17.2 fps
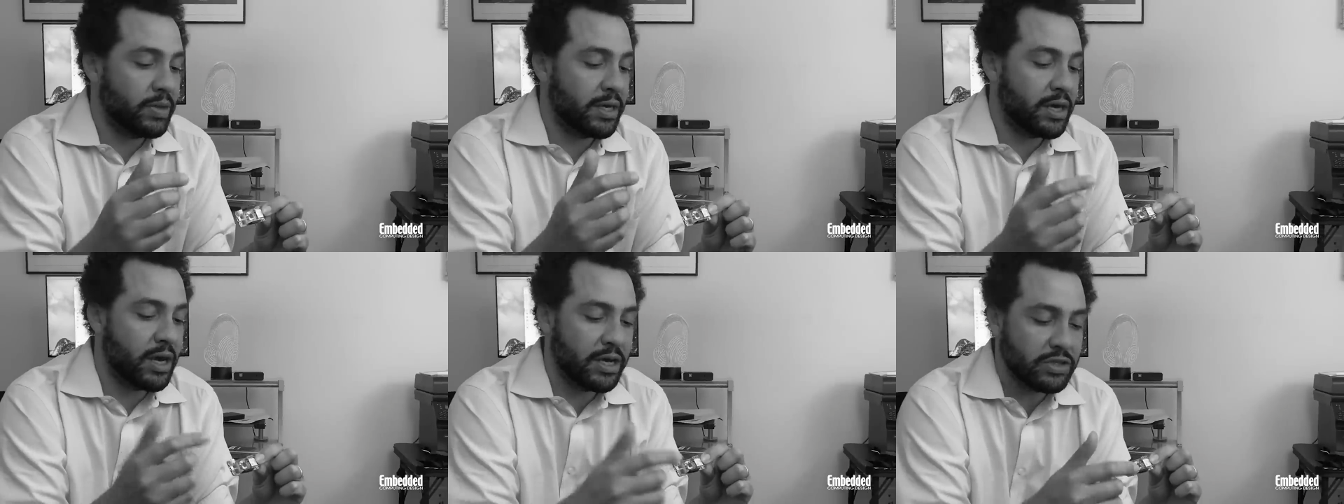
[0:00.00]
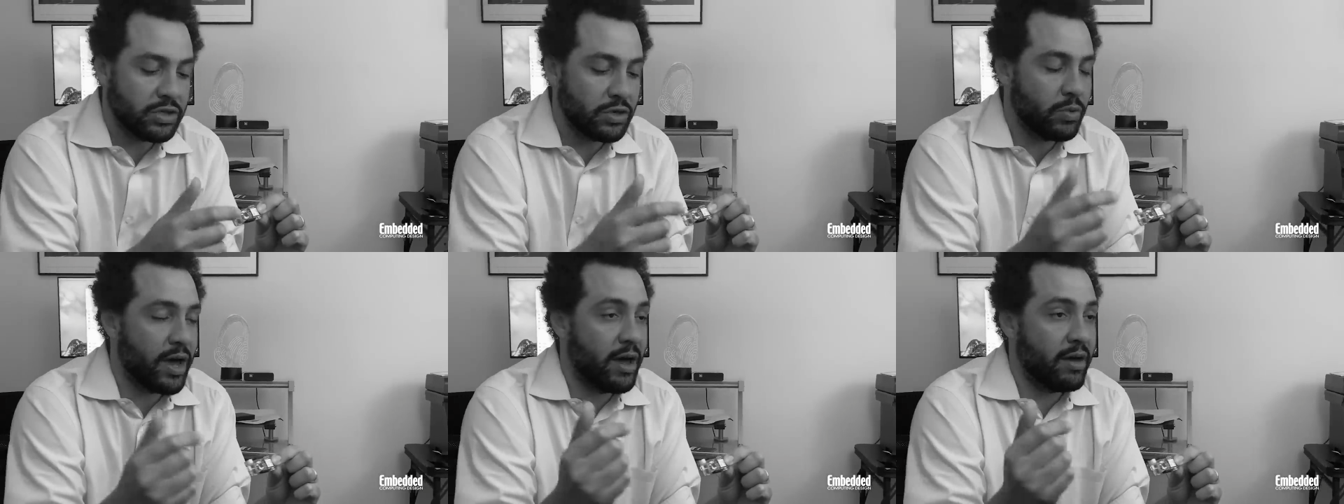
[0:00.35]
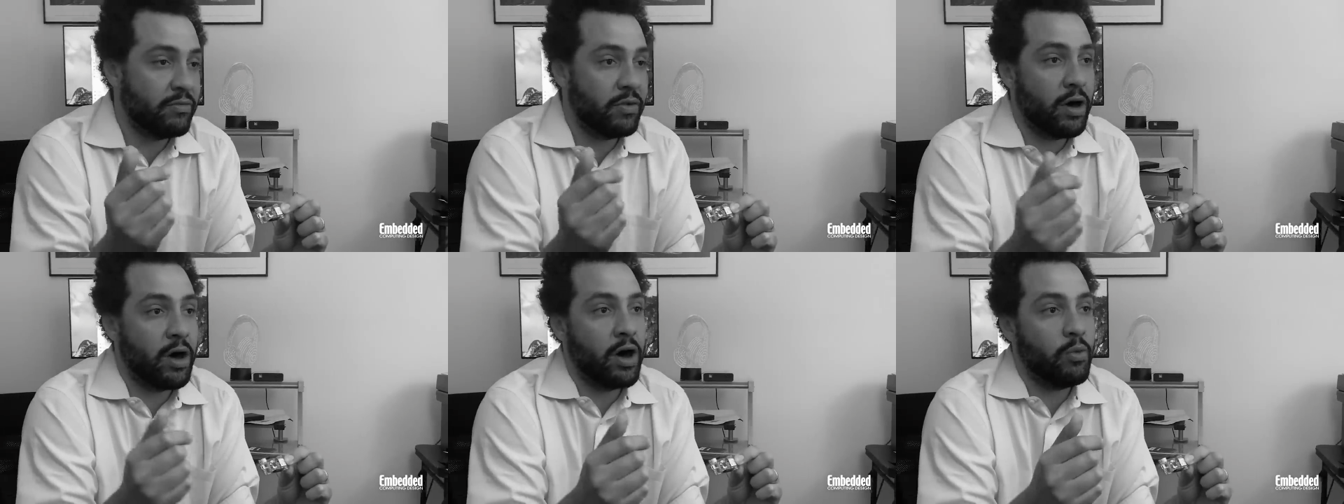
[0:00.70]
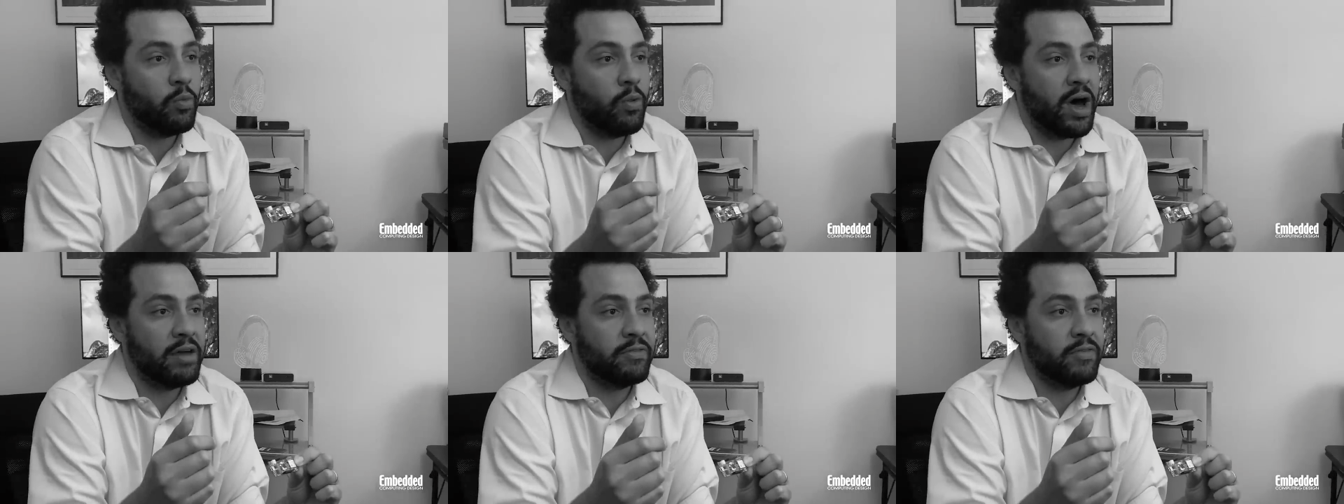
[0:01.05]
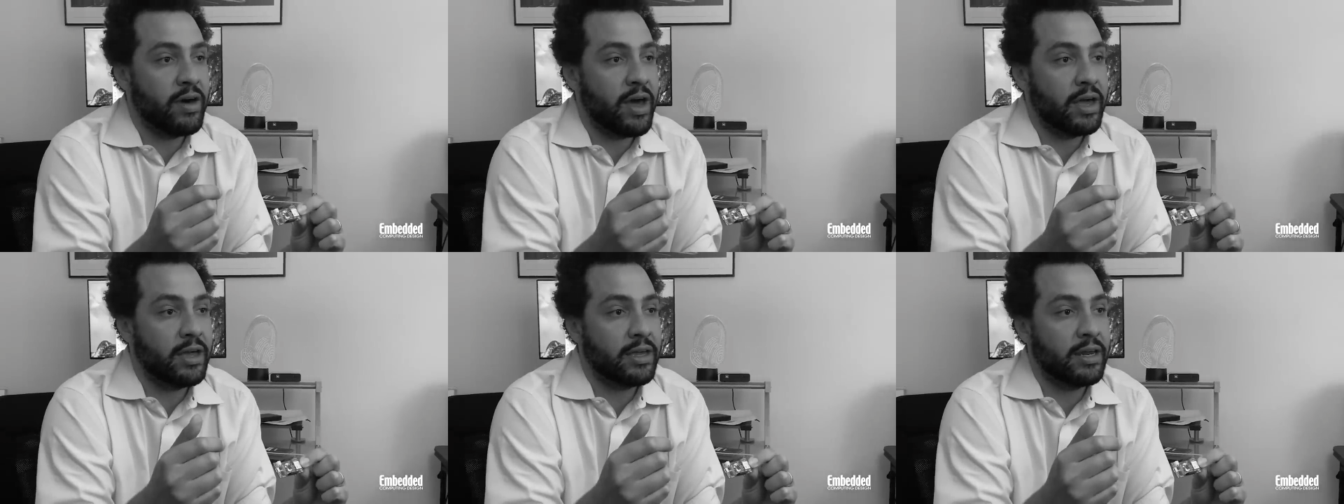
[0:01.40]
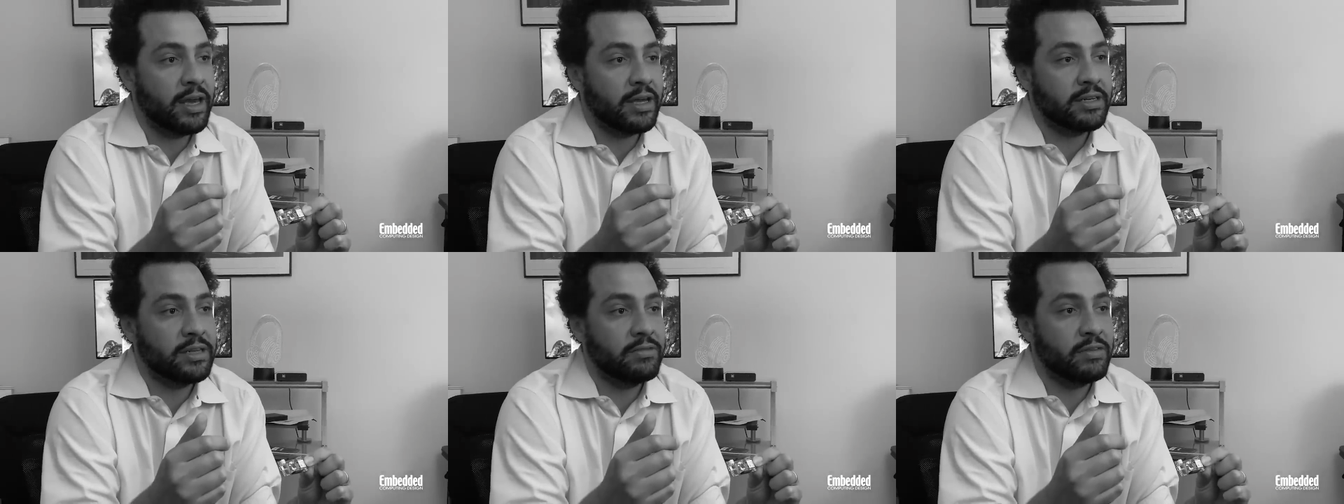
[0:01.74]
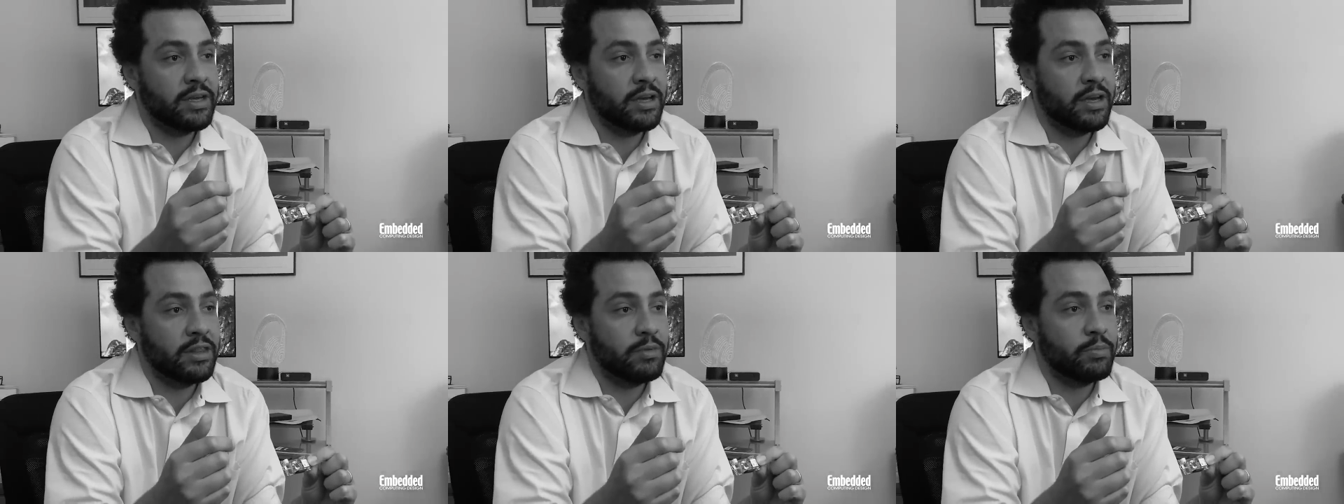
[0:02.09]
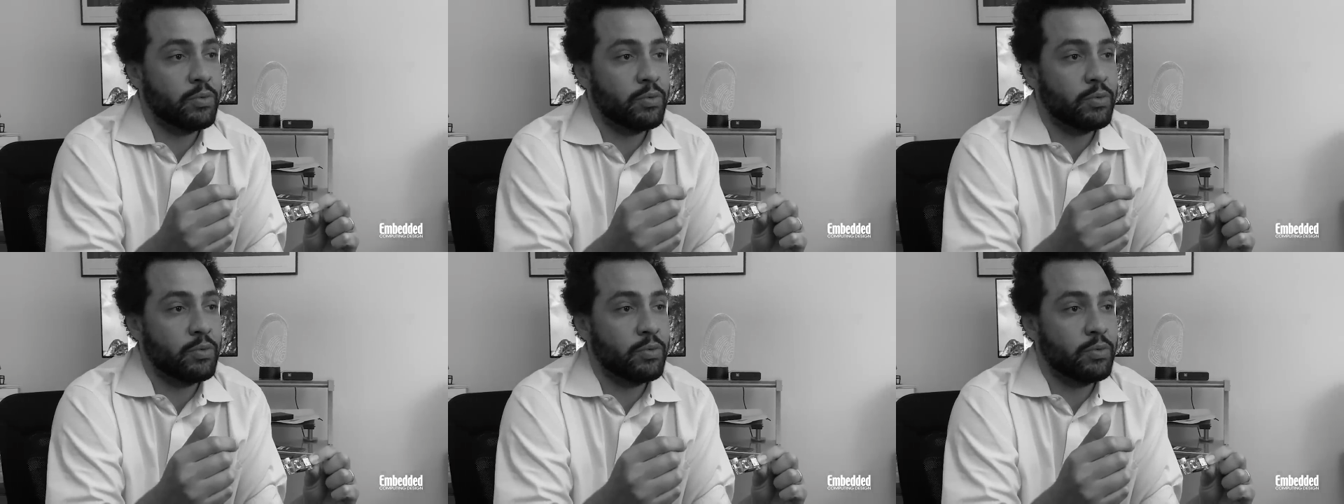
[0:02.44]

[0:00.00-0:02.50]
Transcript: because you have uh, Wi-Fi connectivity on the